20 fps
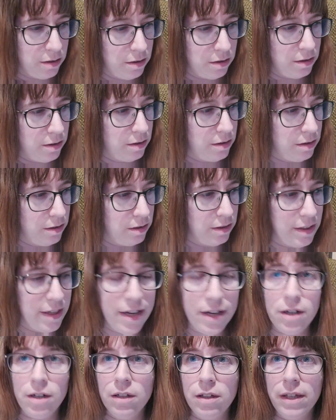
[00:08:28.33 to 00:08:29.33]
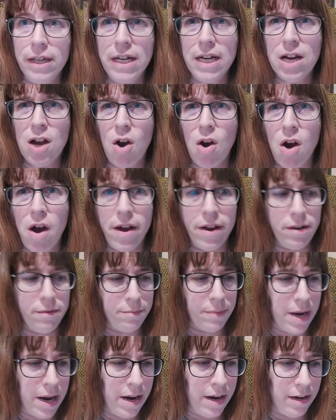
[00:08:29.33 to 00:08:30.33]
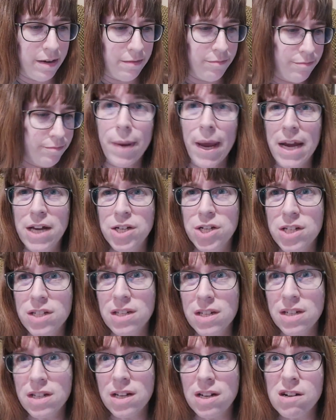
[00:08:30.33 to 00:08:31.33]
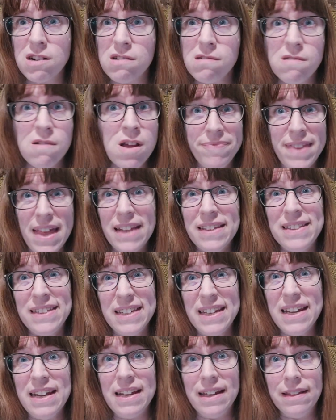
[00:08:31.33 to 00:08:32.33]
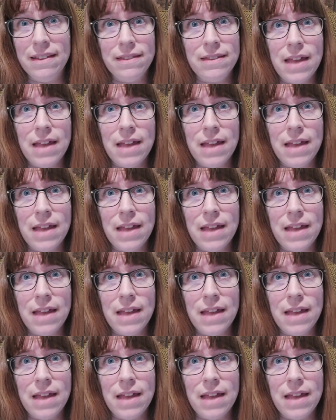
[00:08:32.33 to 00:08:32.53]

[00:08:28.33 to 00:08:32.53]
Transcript: literally on my pages in here, that's it.